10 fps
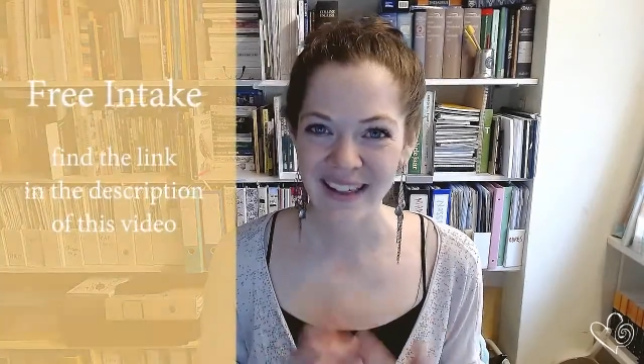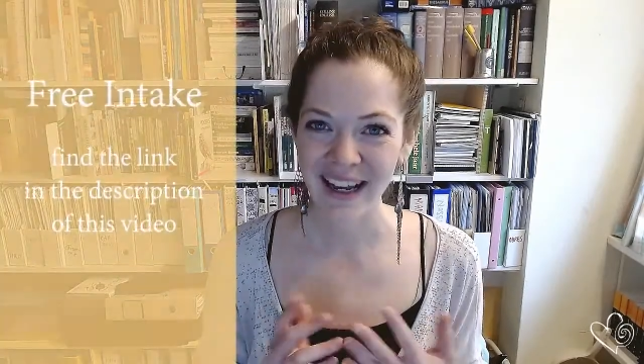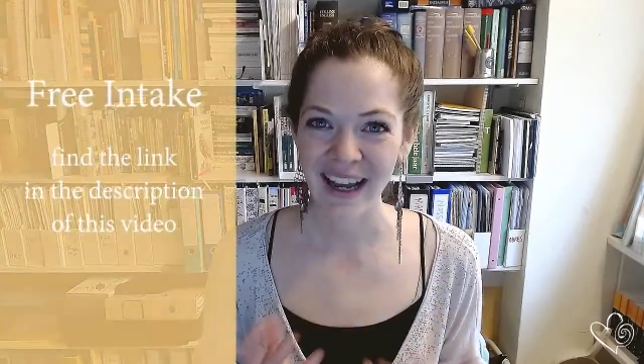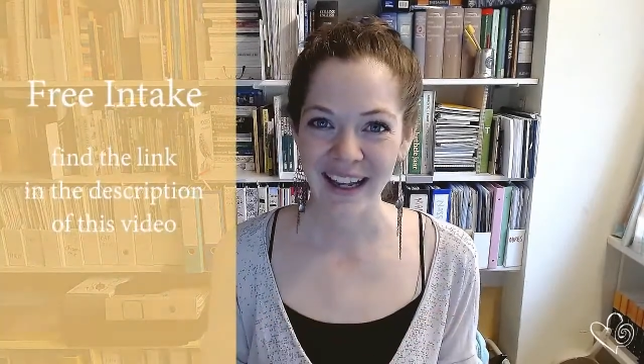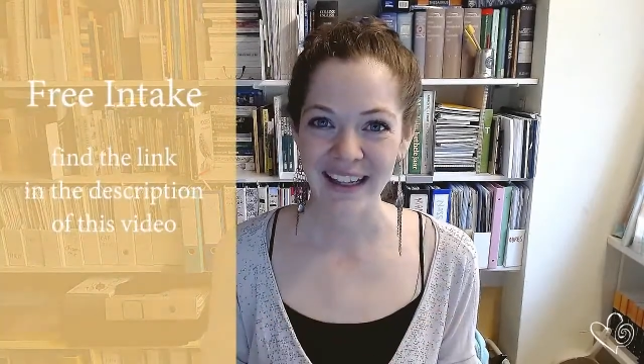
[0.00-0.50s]

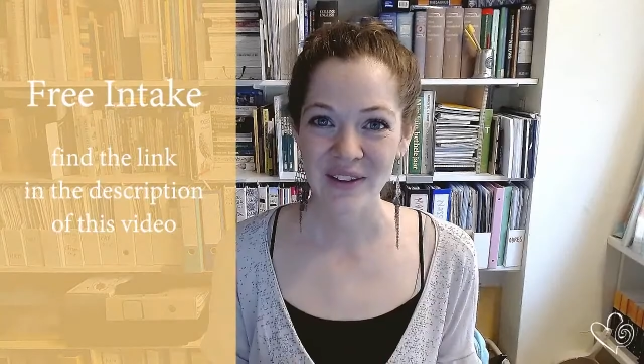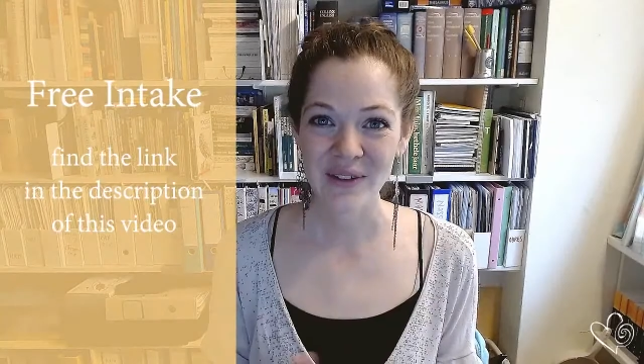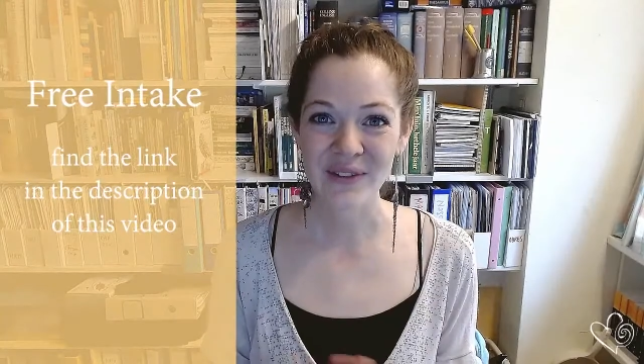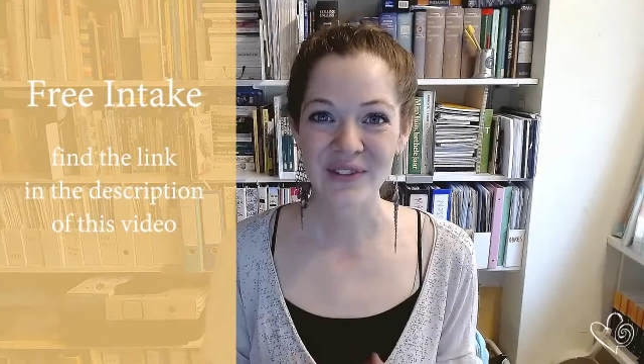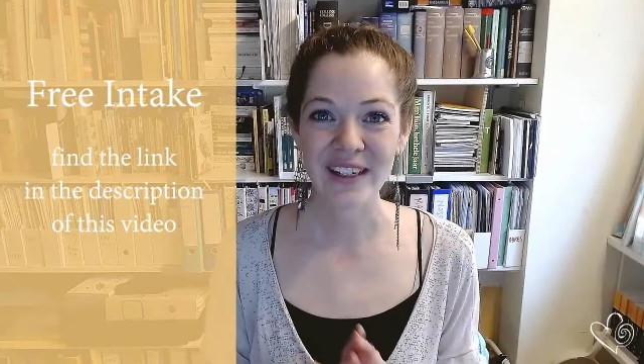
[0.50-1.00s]
I
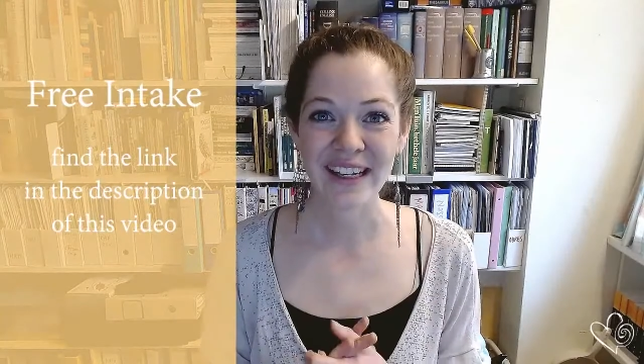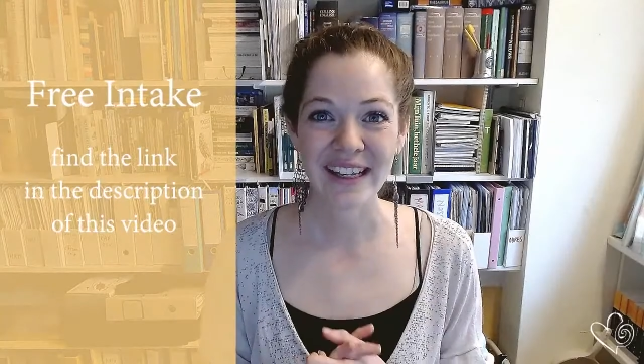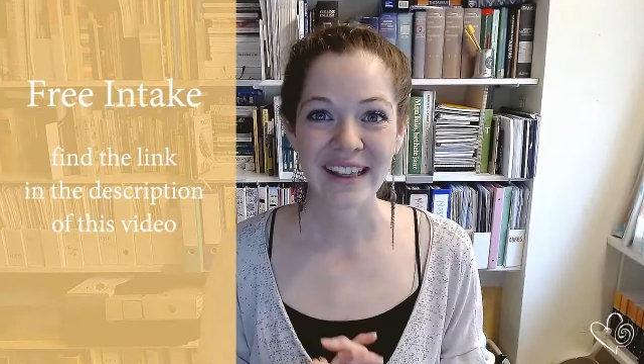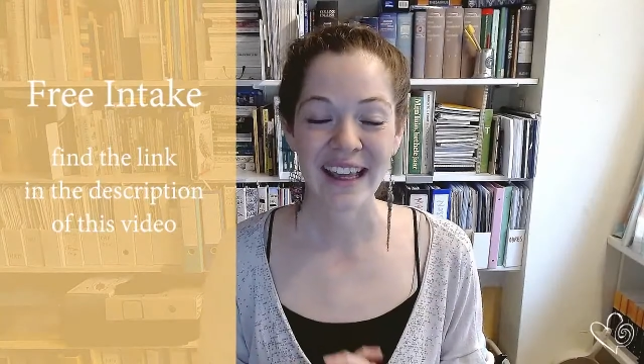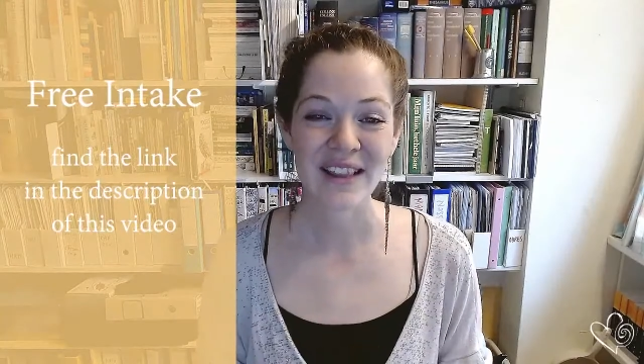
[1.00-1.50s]
do free
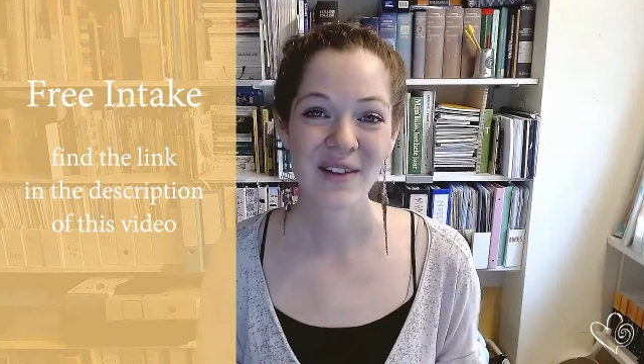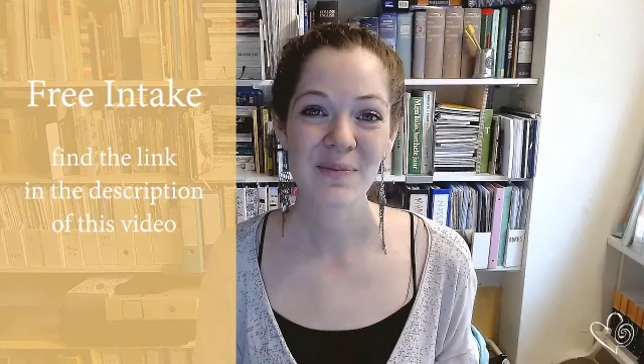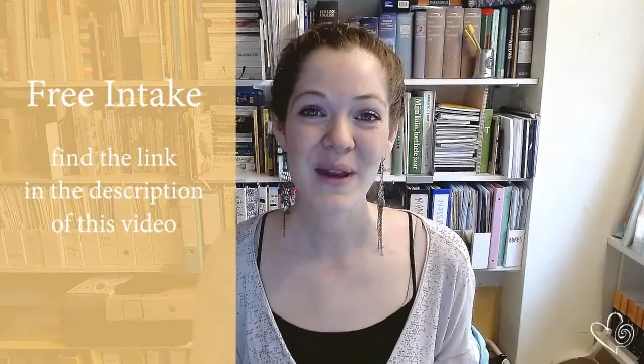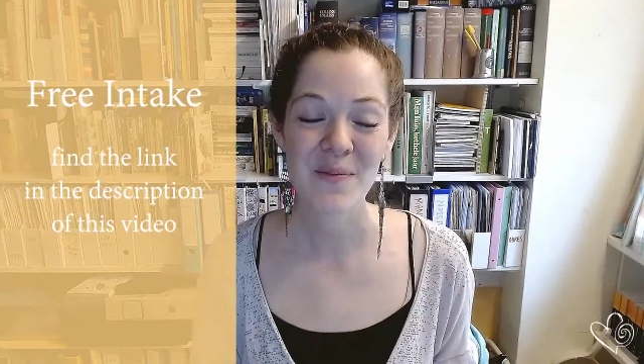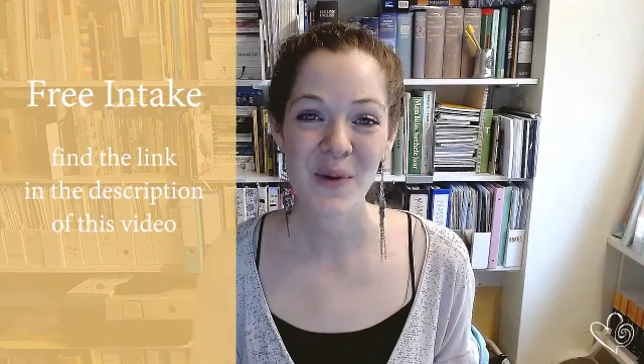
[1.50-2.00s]
intakes with
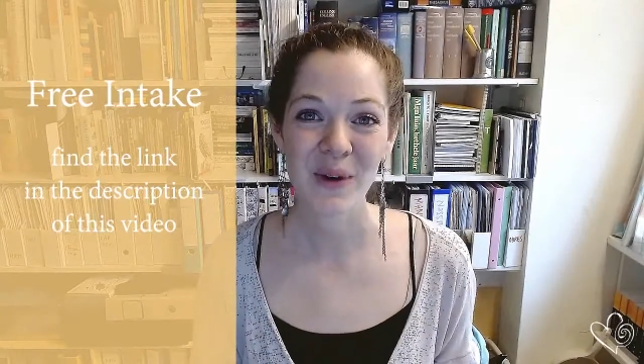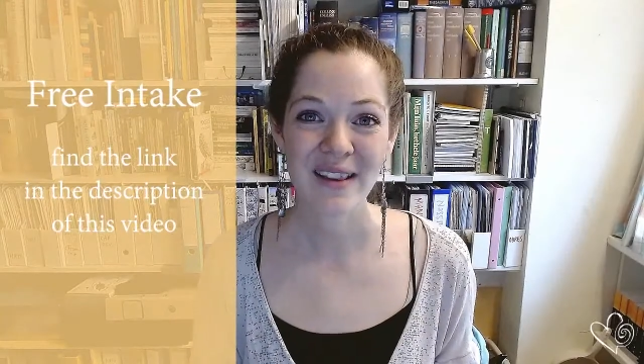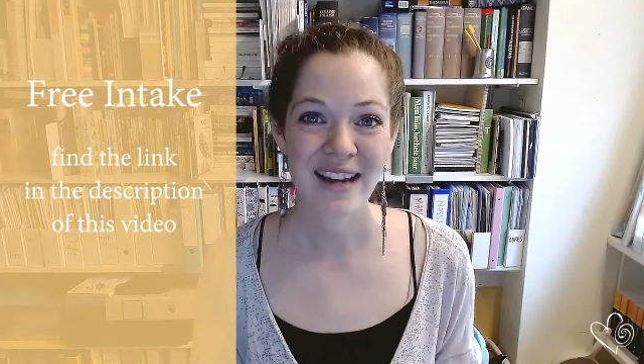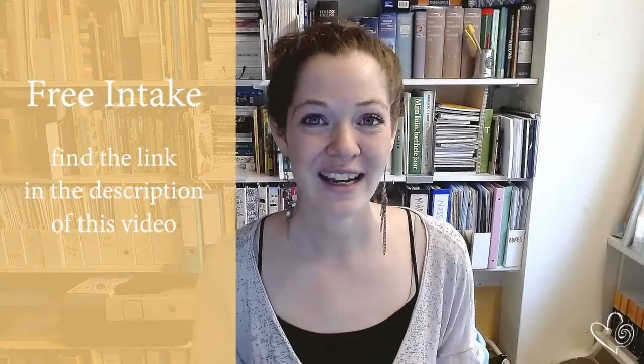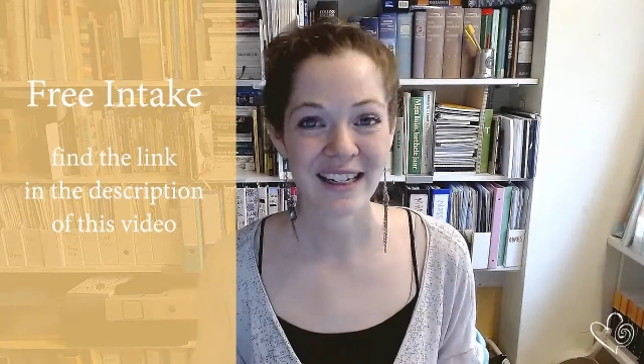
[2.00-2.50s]
people. It's
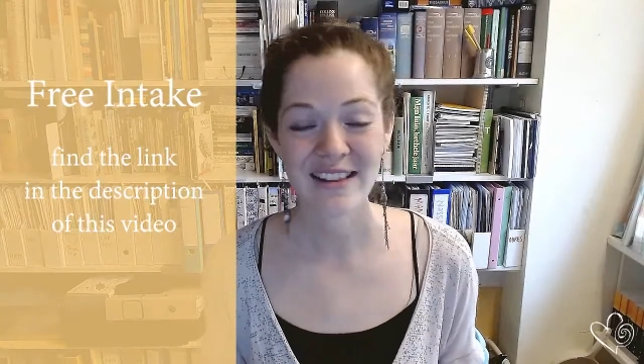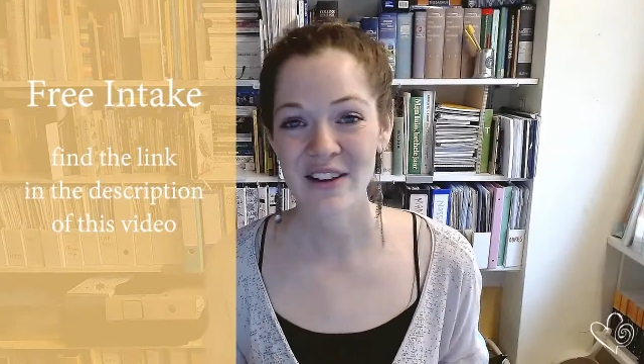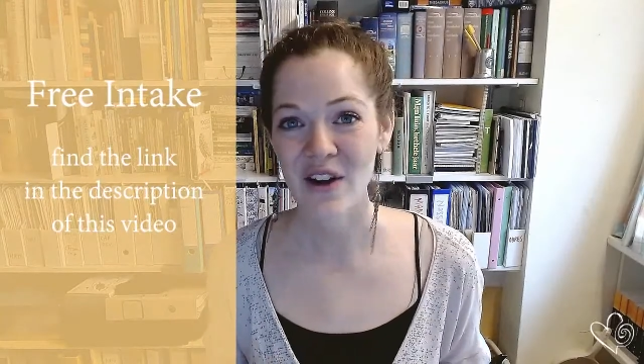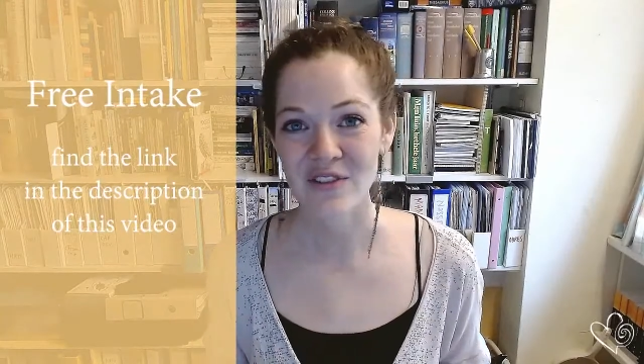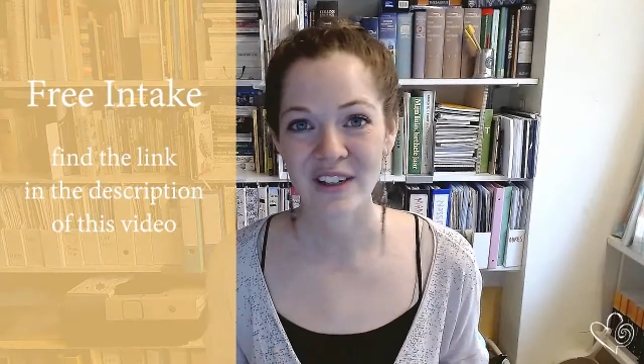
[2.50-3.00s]
like a
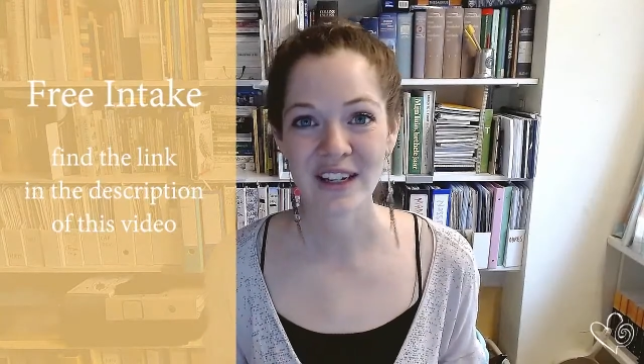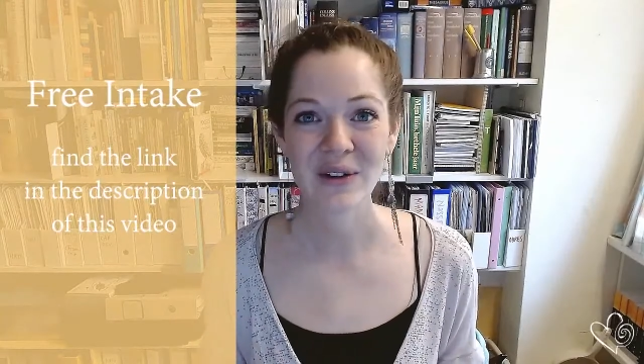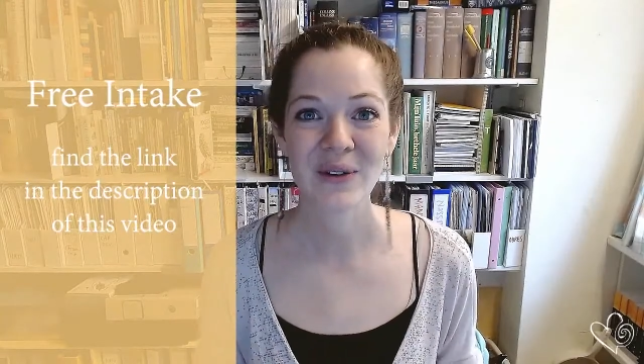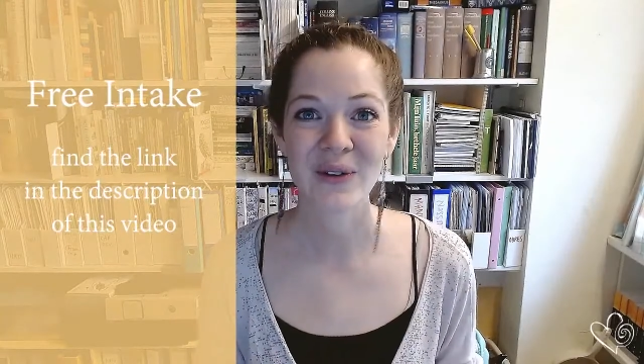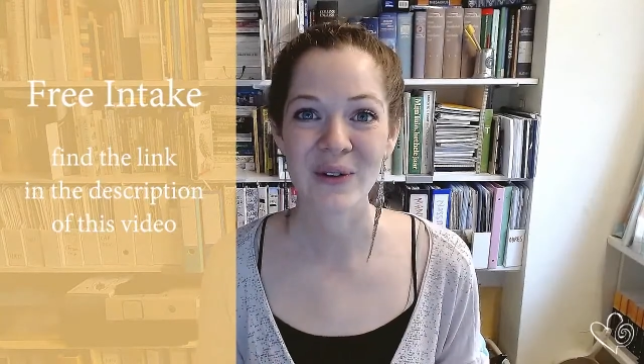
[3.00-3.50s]
discovery
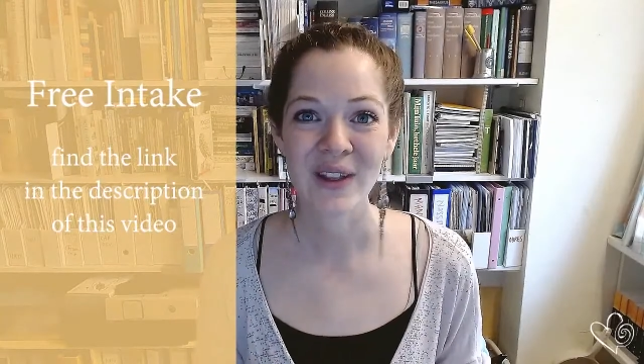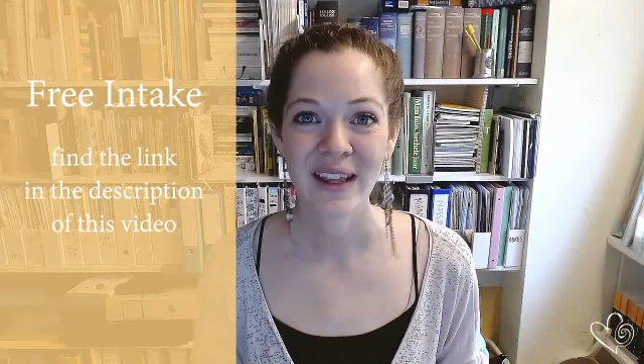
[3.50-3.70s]
call.